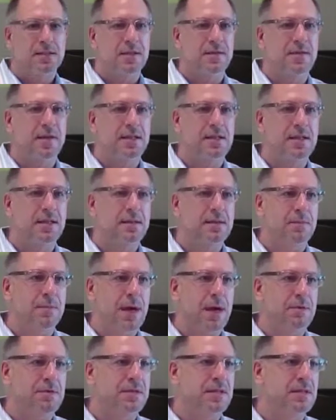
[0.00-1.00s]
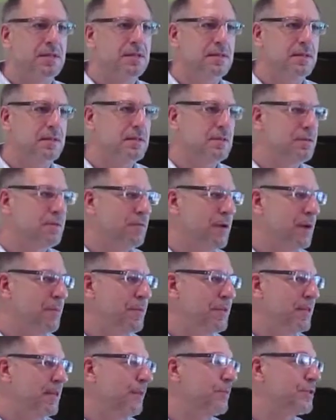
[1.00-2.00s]
if they did, the Bible says in
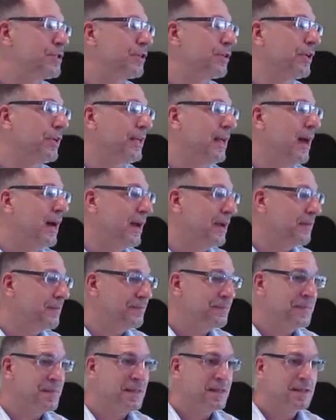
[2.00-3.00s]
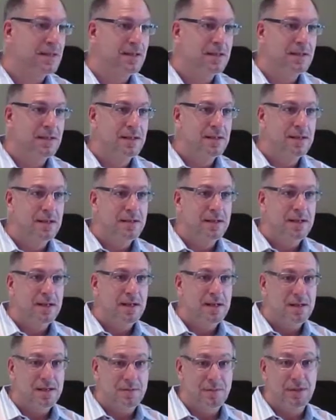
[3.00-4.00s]
Deuteronomy that they would surely die.
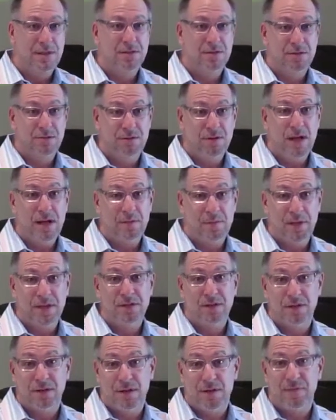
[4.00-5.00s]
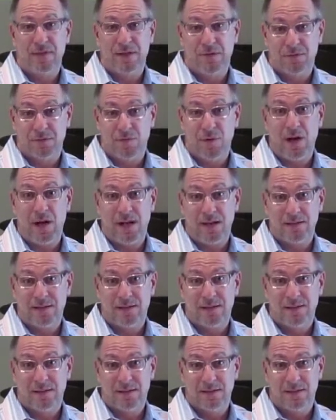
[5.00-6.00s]
I mean, so you had to make sure everything was right.
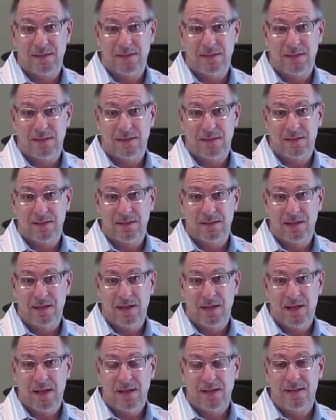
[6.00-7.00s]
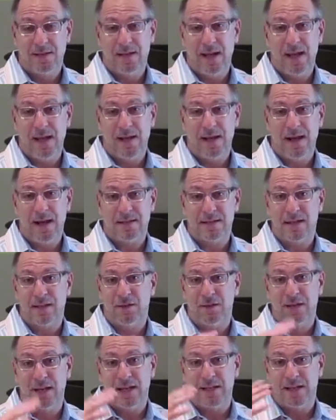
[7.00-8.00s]
Today, God's not
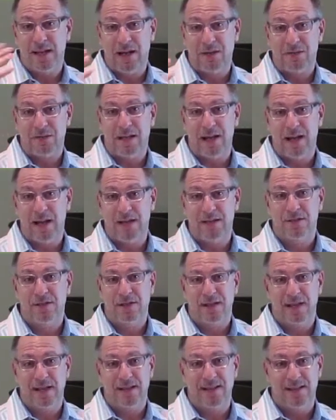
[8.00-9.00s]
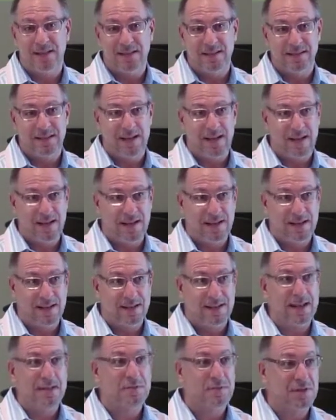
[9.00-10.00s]
looking at the outside, He's looking at the inside.
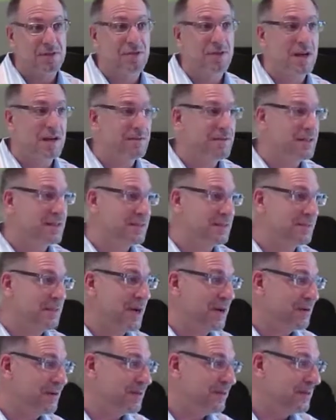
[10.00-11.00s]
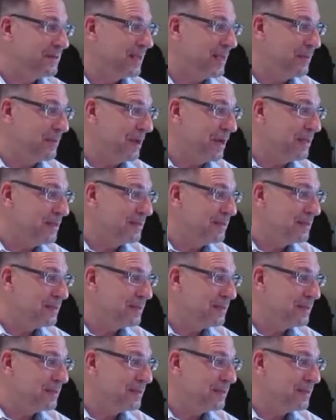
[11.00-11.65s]
That's what the new covenant is about. Amen?